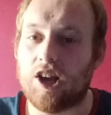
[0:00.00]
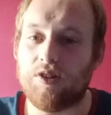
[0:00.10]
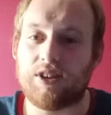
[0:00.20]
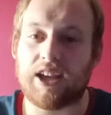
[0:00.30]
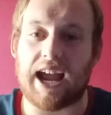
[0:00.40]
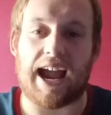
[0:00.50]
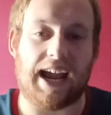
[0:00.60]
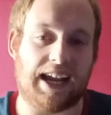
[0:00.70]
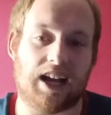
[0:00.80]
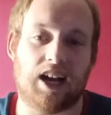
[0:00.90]

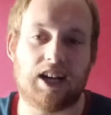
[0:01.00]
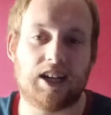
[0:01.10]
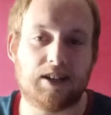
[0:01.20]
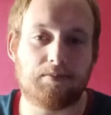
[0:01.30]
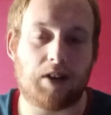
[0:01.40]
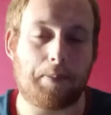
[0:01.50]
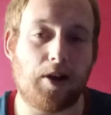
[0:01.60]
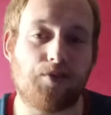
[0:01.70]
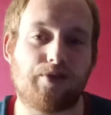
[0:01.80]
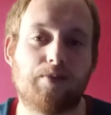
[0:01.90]
Okay, um,
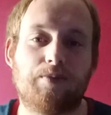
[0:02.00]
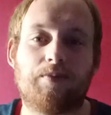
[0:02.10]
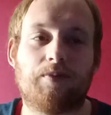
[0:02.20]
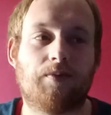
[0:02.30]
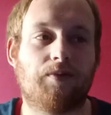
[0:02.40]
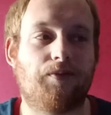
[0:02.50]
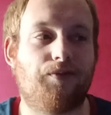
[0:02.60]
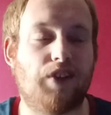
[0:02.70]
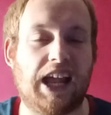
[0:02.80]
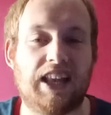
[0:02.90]
apart from
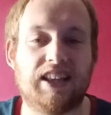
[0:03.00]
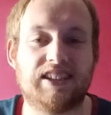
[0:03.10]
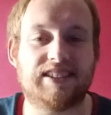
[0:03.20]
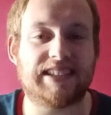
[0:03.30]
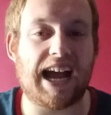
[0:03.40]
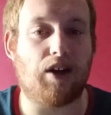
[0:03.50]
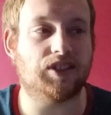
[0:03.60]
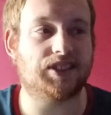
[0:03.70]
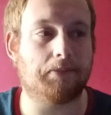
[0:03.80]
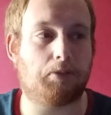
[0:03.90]
Flynn
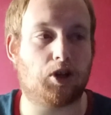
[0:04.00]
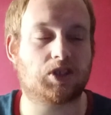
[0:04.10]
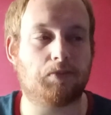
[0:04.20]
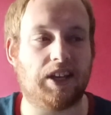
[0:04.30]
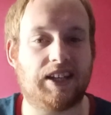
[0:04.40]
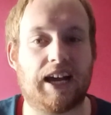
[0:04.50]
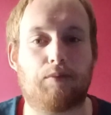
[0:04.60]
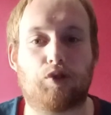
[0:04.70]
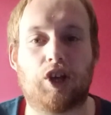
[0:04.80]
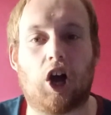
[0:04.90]
Downs and possibly
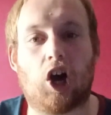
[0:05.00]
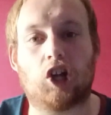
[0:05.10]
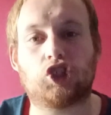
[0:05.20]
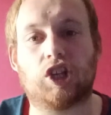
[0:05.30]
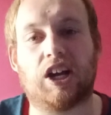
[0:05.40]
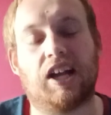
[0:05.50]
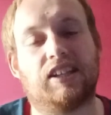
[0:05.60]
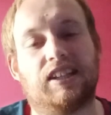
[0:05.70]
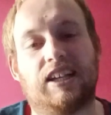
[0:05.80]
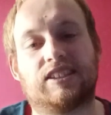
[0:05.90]
Cameron Archer
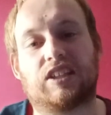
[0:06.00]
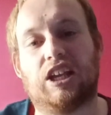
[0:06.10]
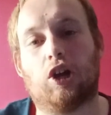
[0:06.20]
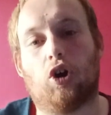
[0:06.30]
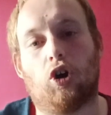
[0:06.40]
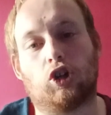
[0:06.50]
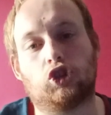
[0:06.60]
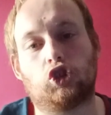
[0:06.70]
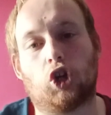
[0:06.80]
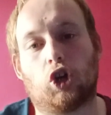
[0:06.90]
and Lesley
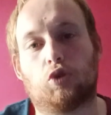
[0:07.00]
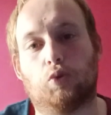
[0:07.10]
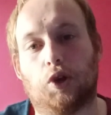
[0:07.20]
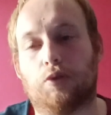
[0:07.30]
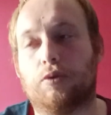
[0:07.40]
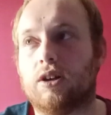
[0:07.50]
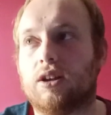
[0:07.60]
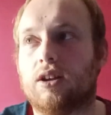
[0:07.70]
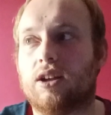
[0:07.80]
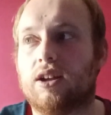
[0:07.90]
Ugochukwu,
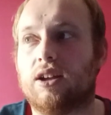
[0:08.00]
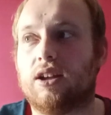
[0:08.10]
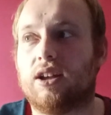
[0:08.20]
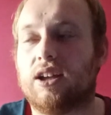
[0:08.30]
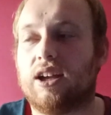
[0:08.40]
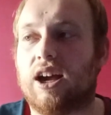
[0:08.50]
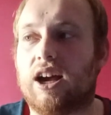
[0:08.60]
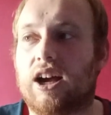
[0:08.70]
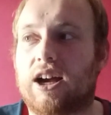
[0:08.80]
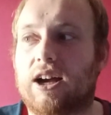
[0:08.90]

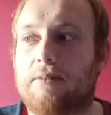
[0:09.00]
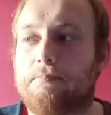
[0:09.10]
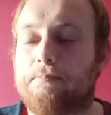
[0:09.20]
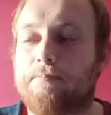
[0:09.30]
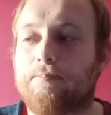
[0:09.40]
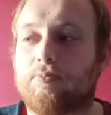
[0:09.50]
um,